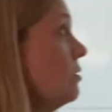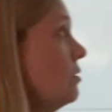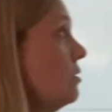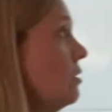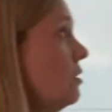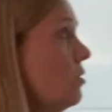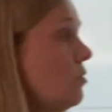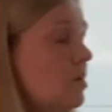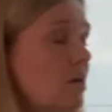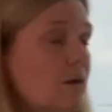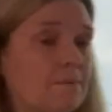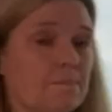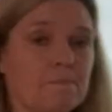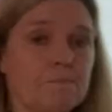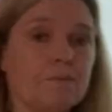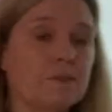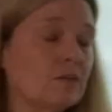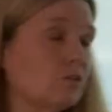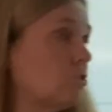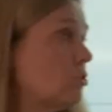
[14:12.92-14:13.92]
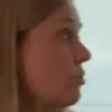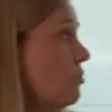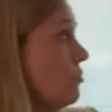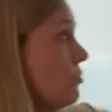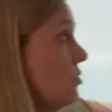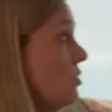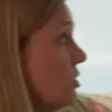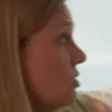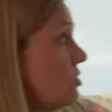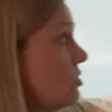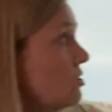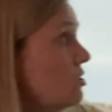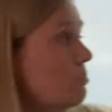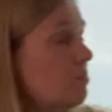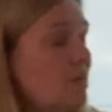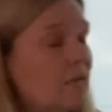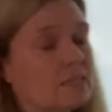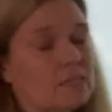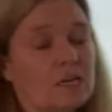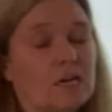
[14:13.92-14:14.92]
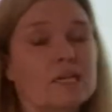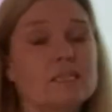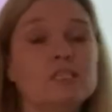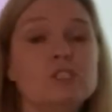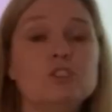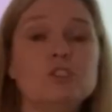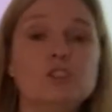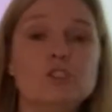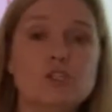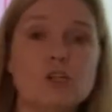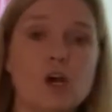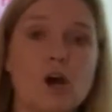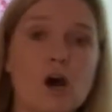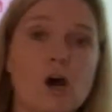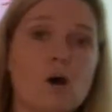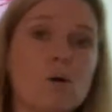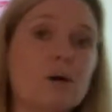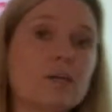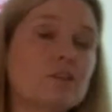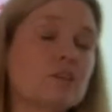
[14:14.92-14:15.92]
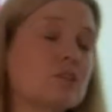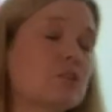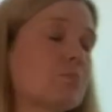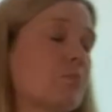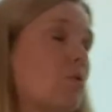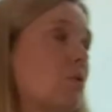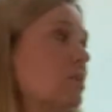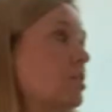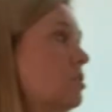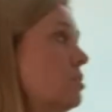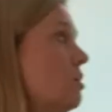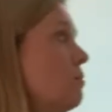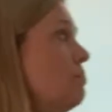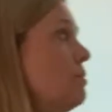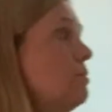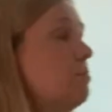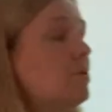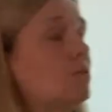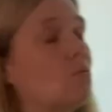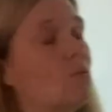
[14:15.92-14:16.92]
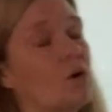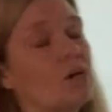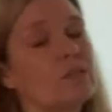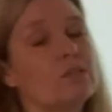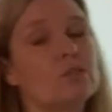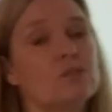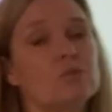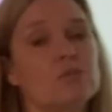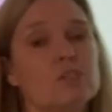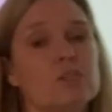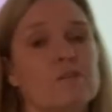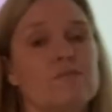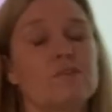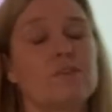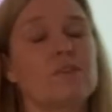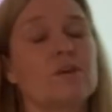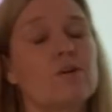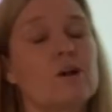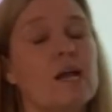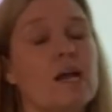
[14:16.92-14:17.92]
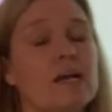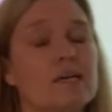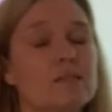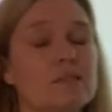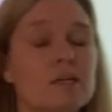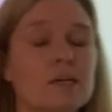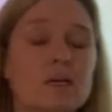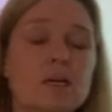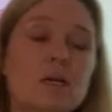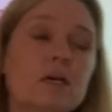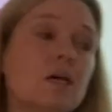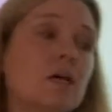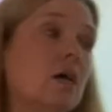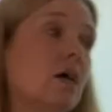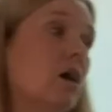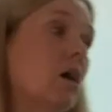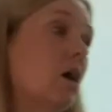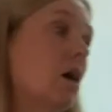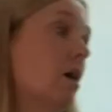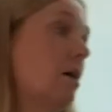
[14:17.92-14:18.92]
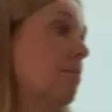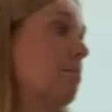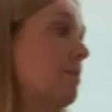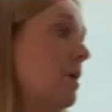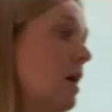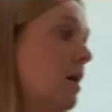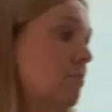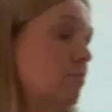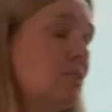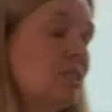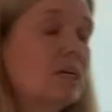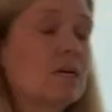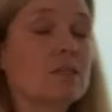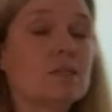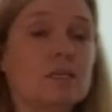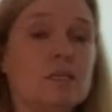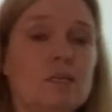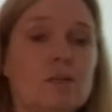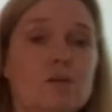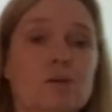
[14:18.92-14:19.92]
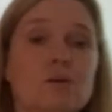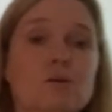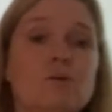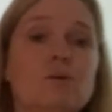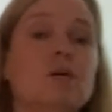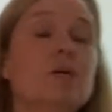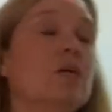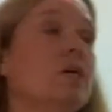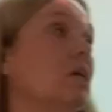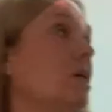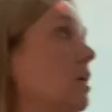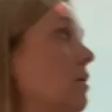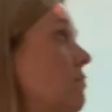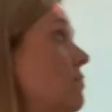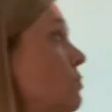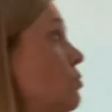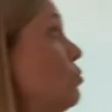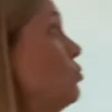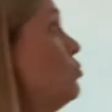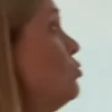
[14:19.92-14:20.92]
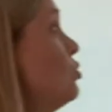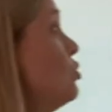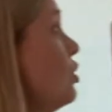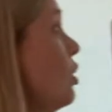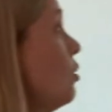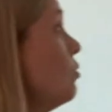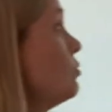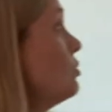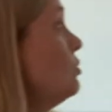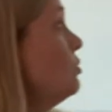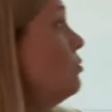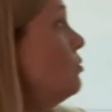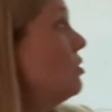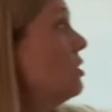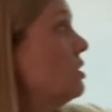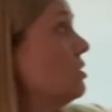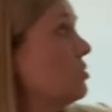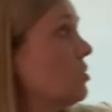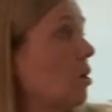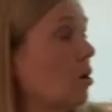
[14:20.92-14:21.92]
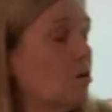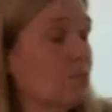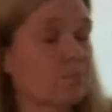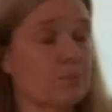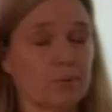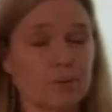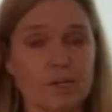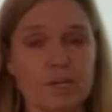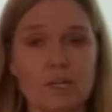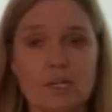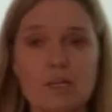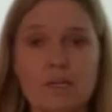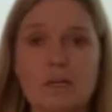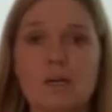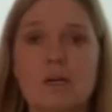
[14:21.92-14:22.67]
Okay, so this is the math. I know at this point some people wanna do stuff in their head. I'm telling you, if you don't do things all pretty,